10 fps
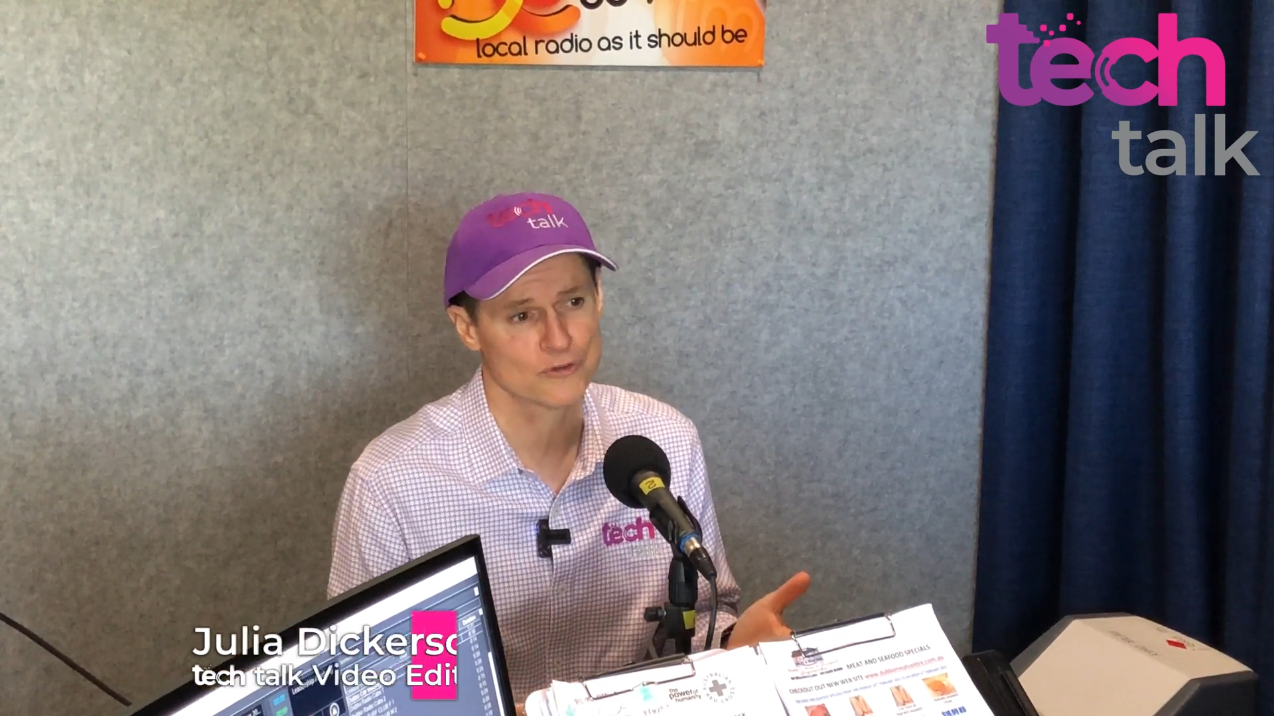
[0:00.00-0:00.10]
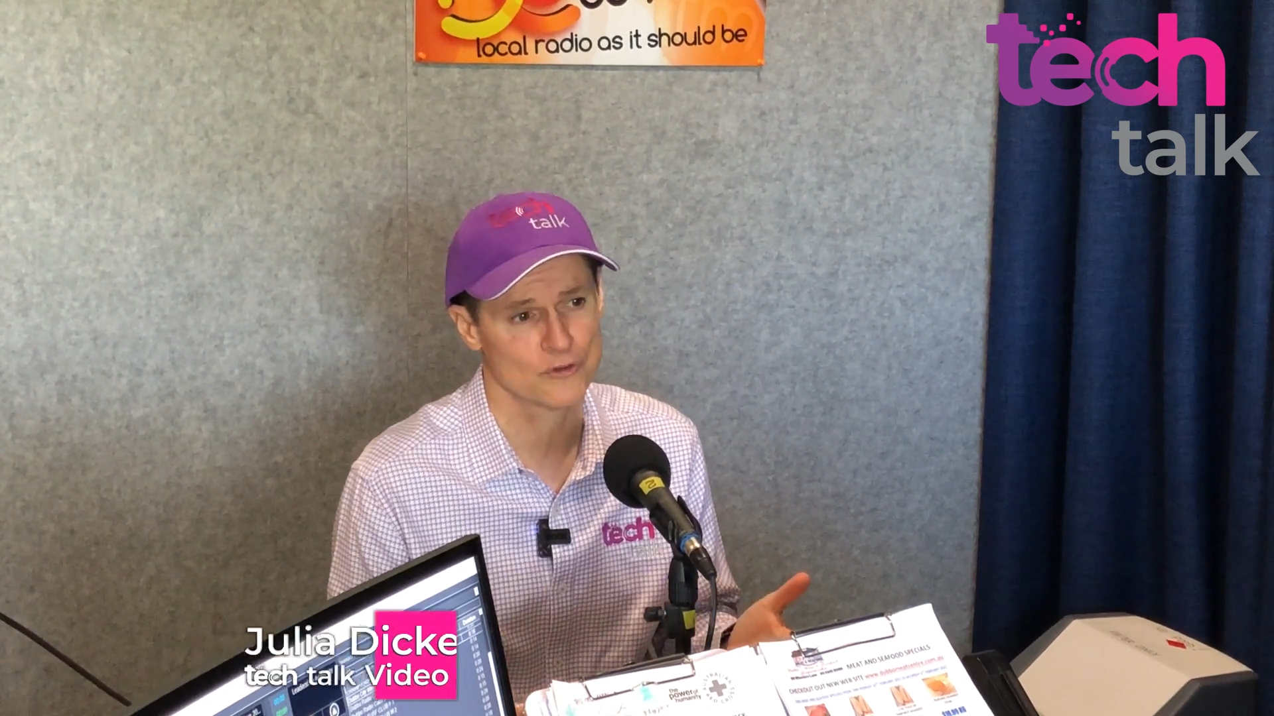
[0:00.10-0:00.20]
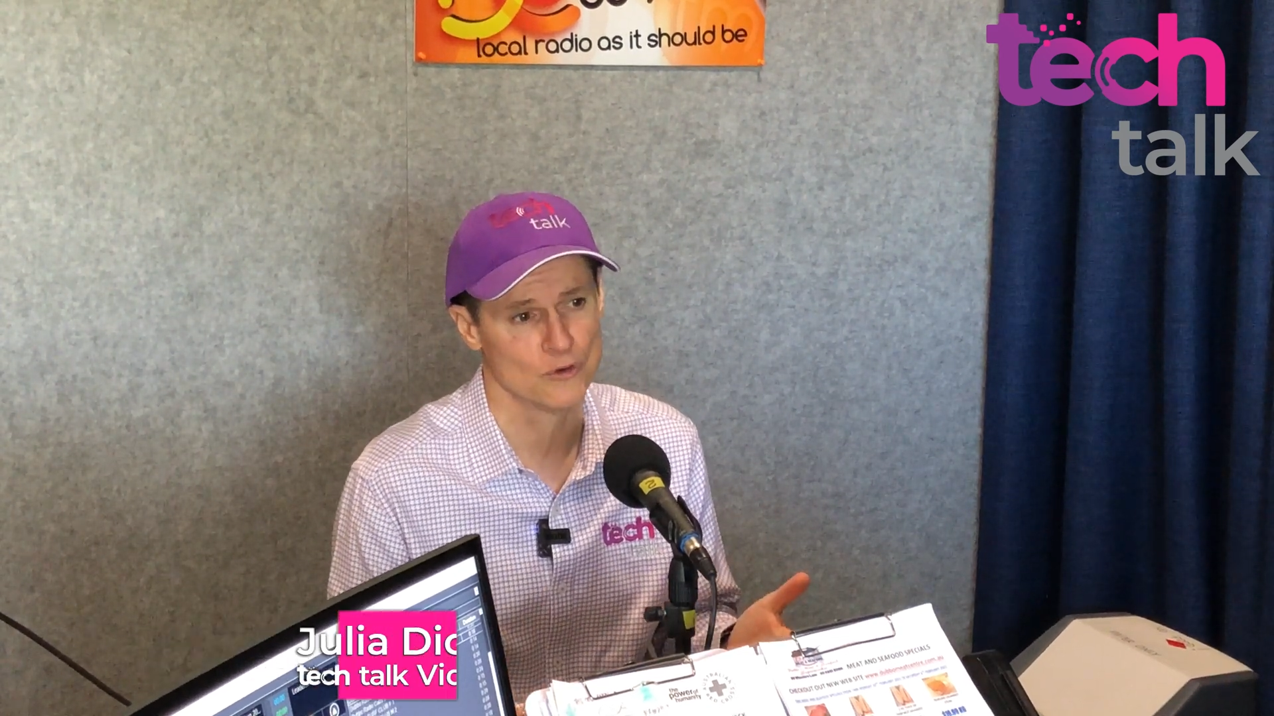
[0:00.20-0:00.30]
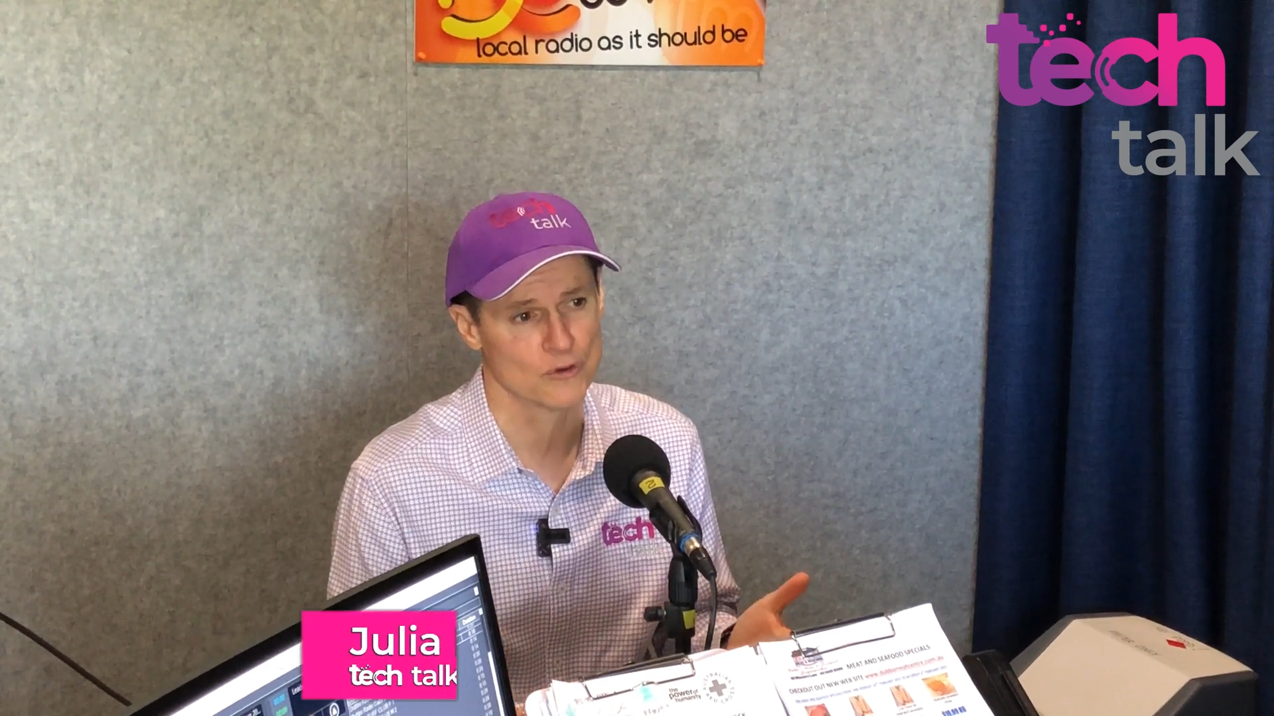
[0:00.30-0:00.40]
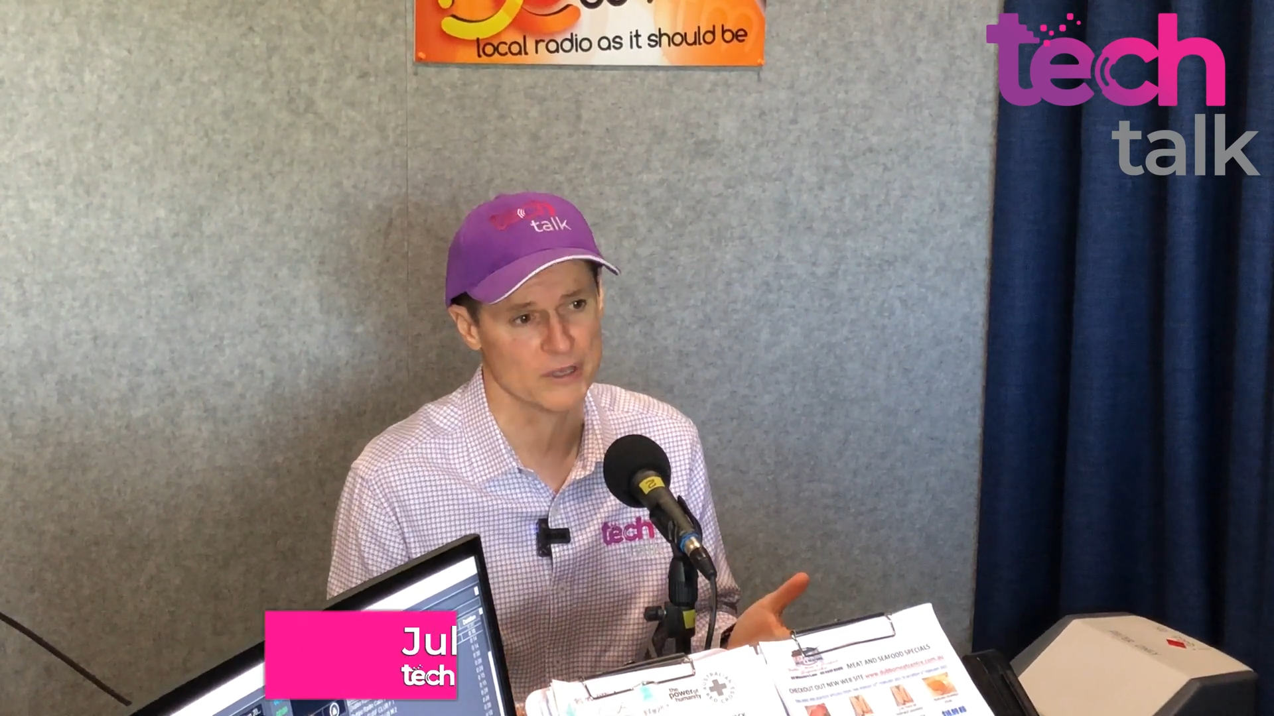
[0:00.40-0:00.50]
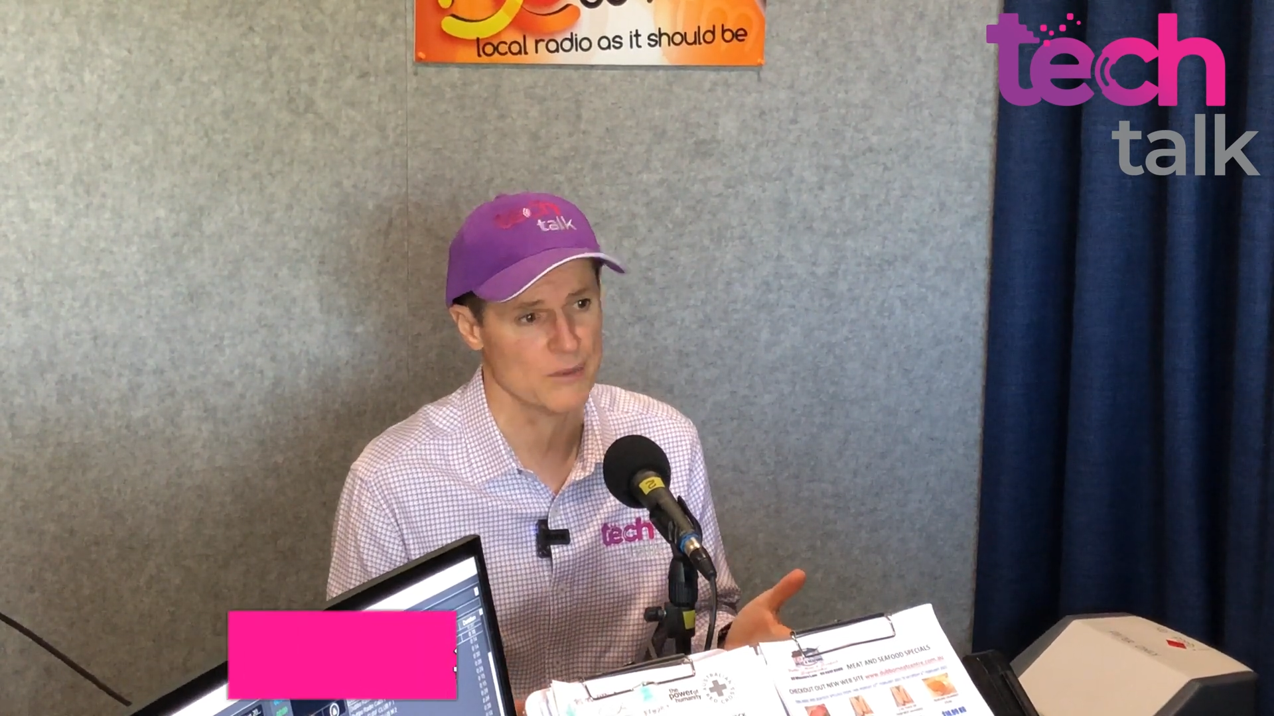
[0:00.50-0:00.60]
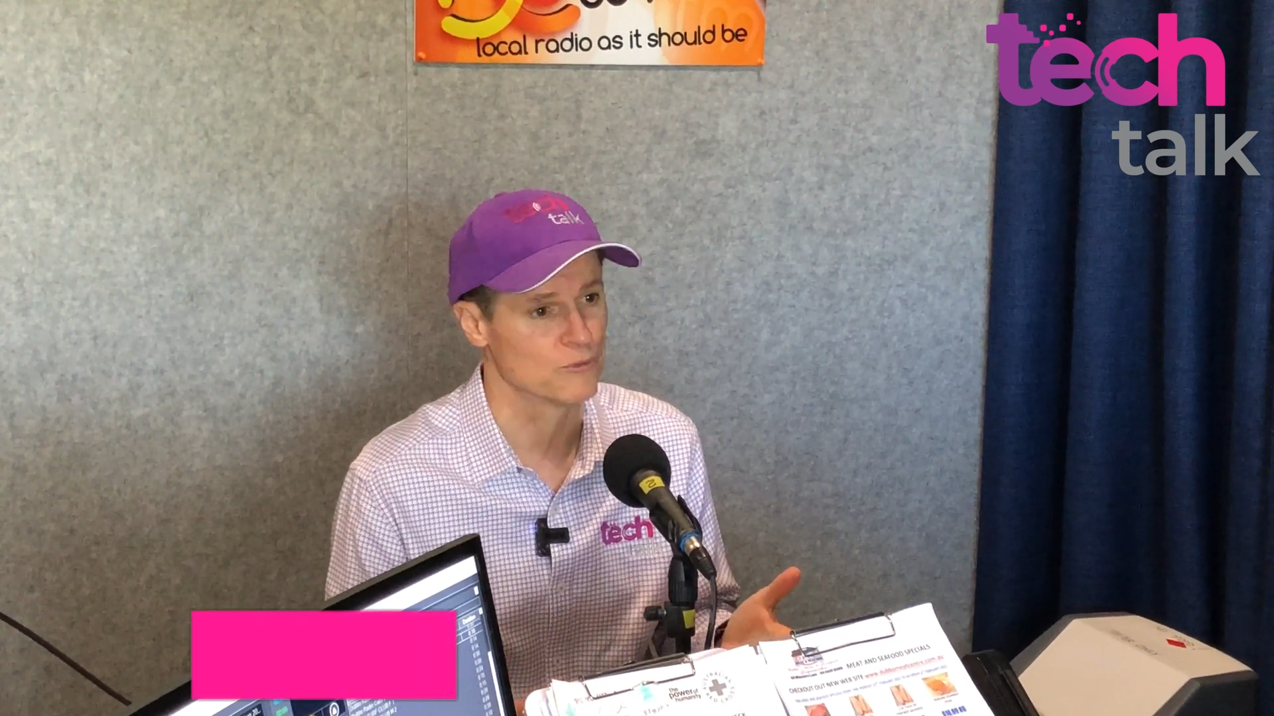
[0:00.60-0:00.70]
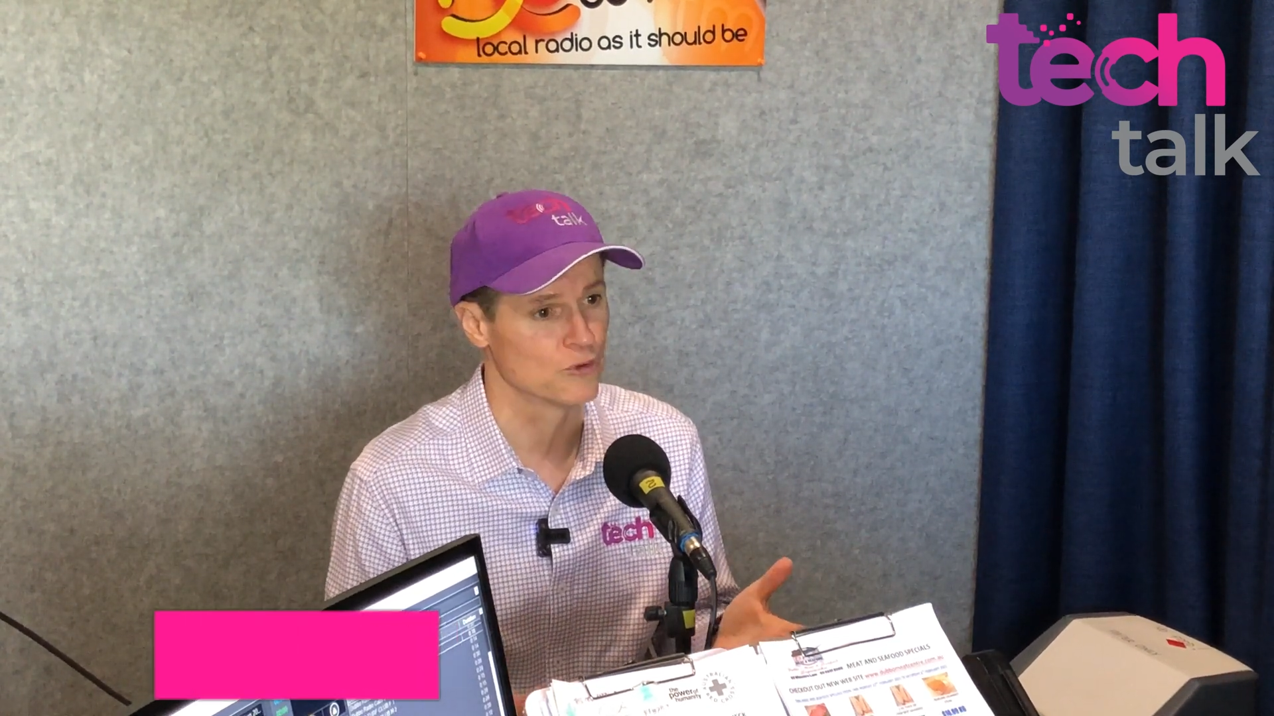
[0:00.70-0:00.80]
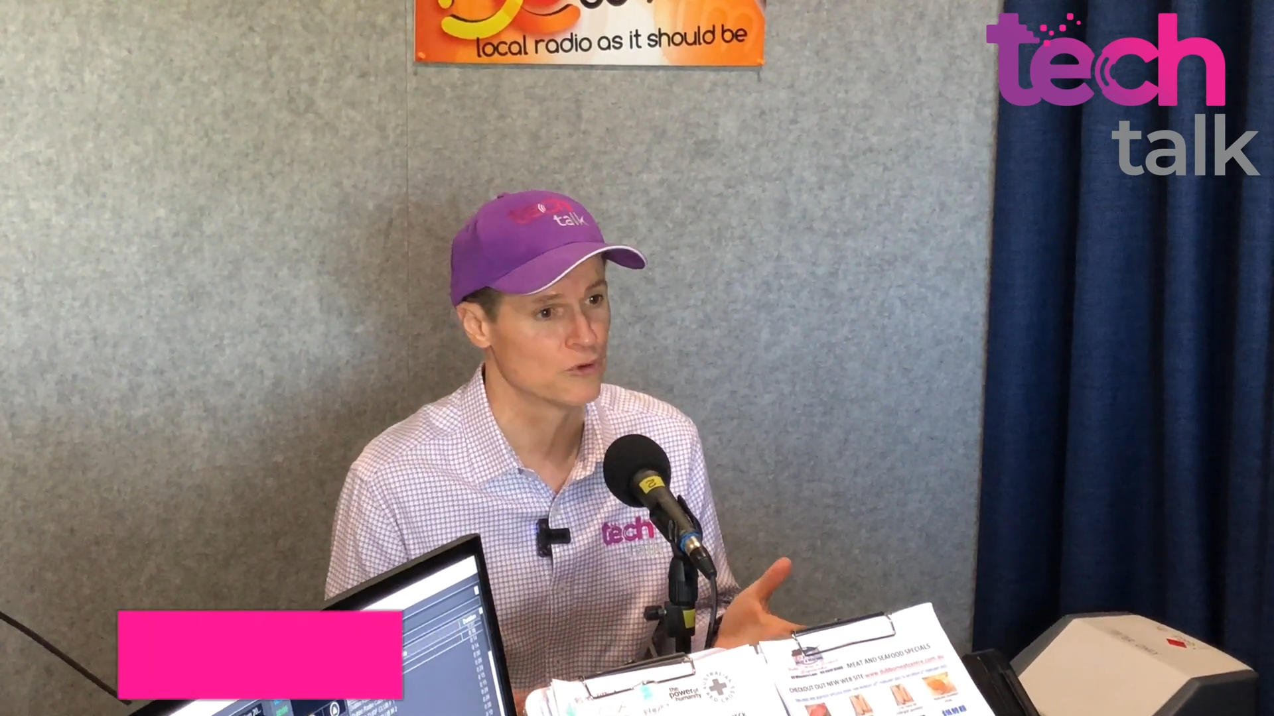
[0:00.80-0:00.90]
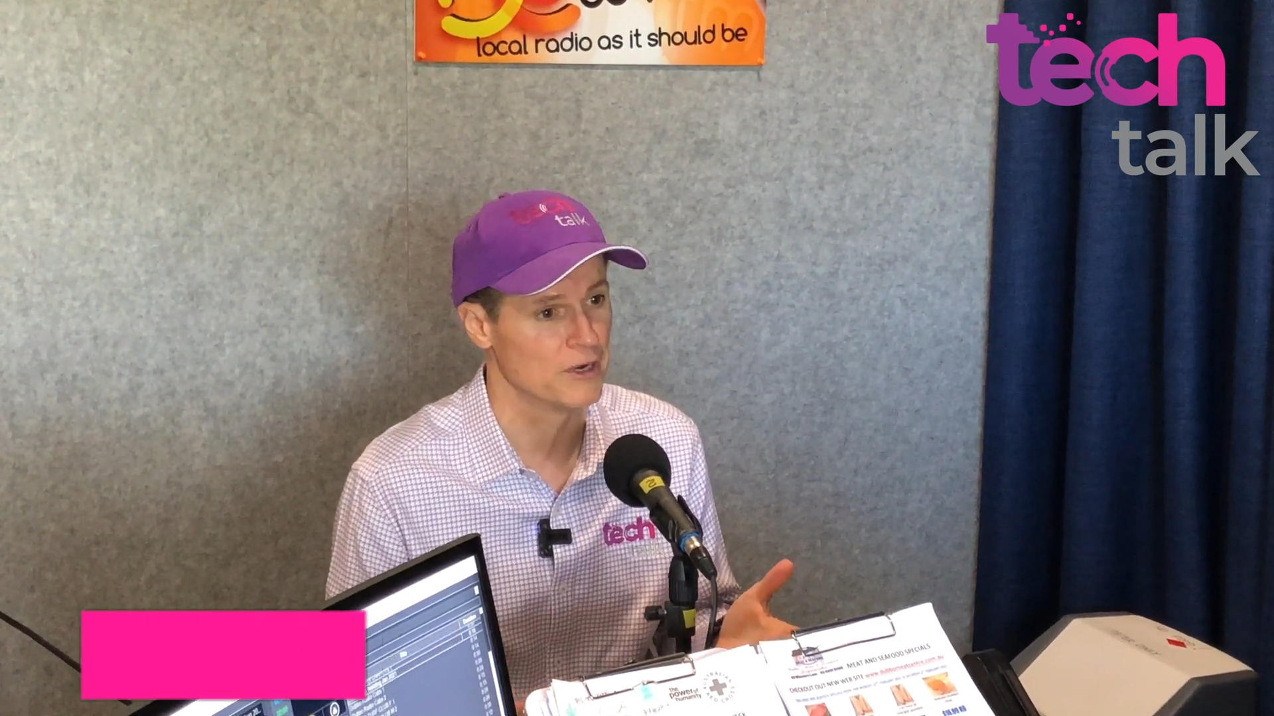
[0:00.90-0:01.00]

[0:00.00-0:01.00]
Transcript: thought that was a good